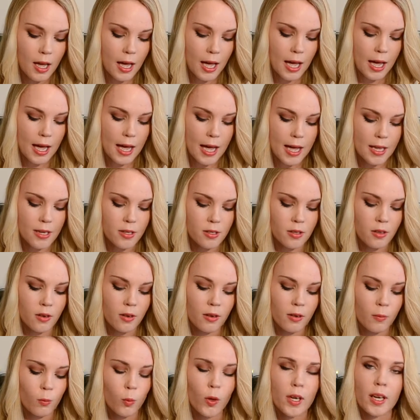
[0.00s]
And
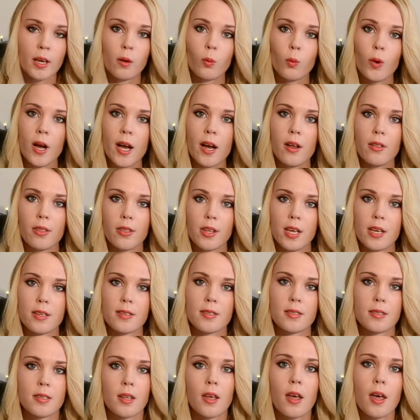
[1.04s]
when I wear
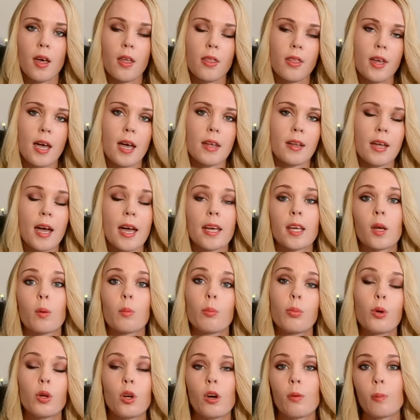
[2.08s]
this, then I can
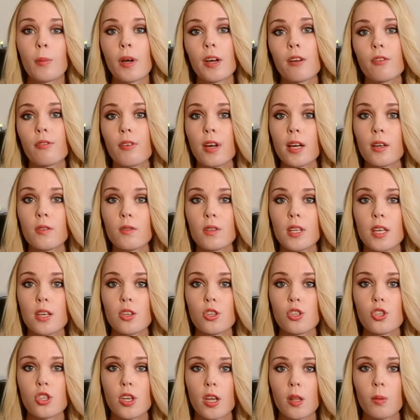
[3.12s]
put on my
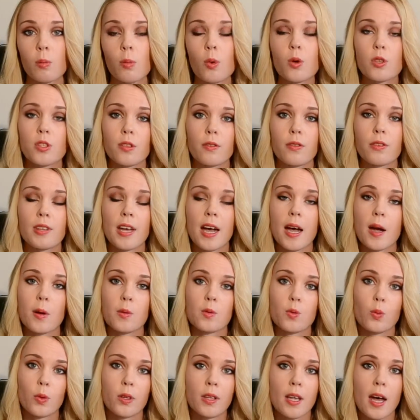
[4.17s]
foundation most of the
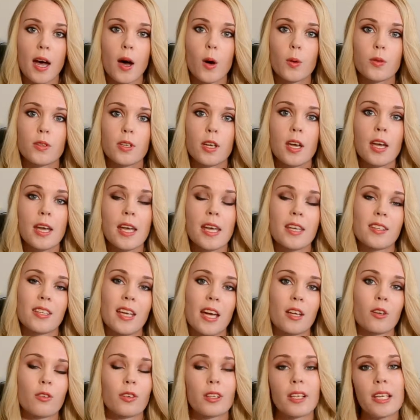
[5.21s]
times without it
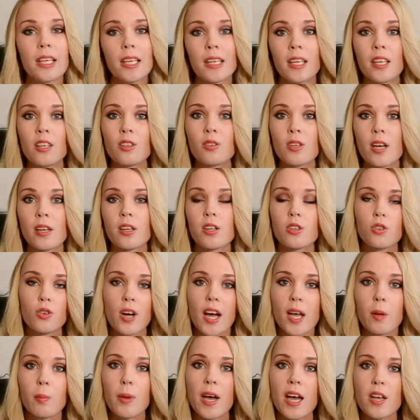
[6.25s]
kind of clinging to any
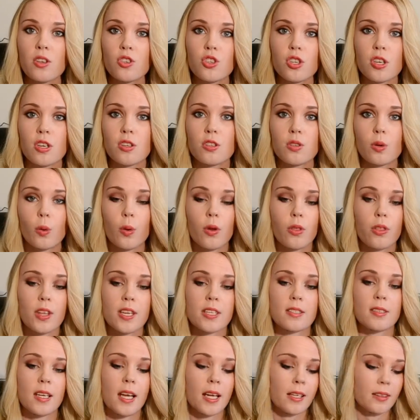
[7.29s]
dry patches or
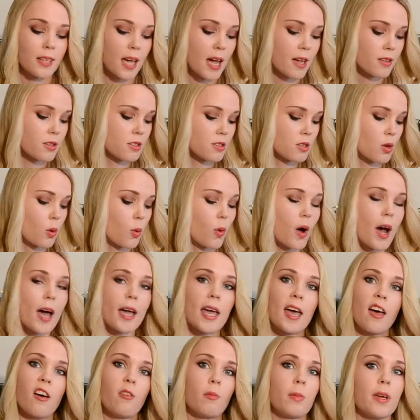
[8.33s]
things like that. So I
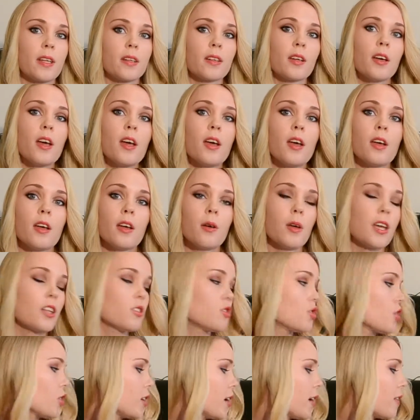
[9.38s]
have been
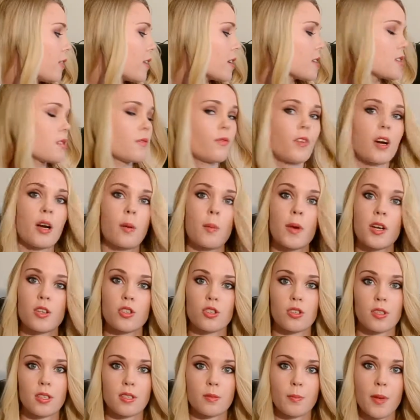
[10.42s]
enjoying this very
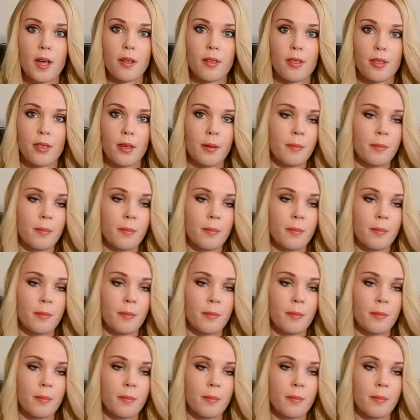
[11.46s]
much this month.